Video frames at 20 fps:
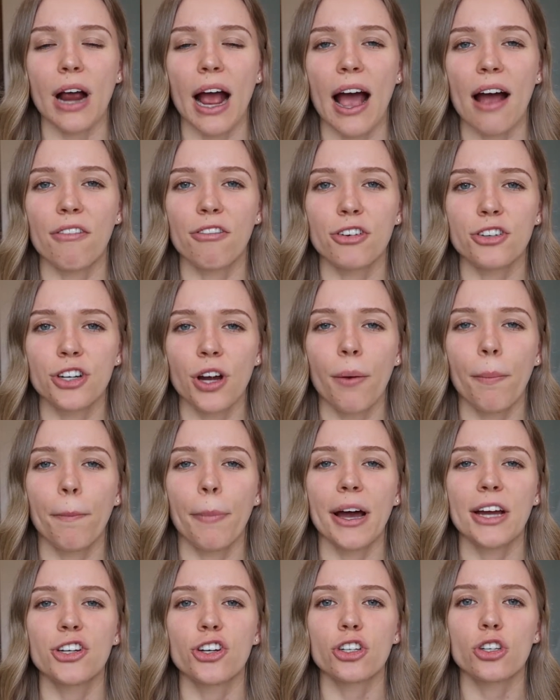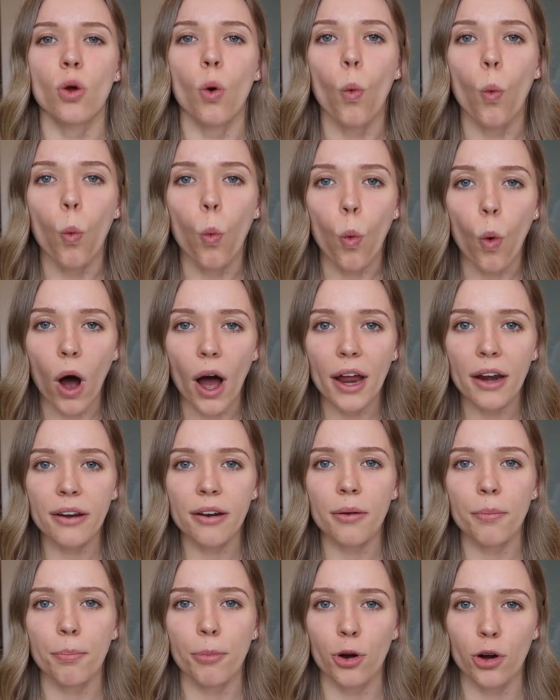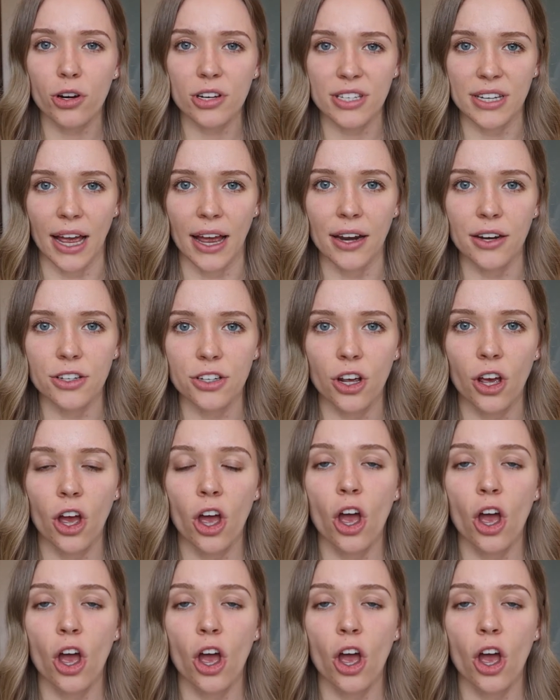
average up by just 1%,